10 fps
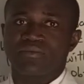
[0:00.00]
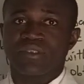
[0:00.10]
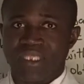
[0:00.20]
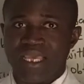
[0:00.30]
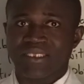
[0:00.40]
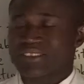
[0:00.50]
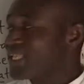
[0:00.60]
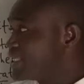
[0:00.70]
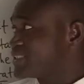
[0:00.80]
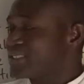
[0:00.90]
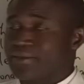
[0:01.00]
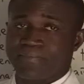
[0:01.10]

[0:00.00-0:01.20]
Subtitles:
Yes, let's see.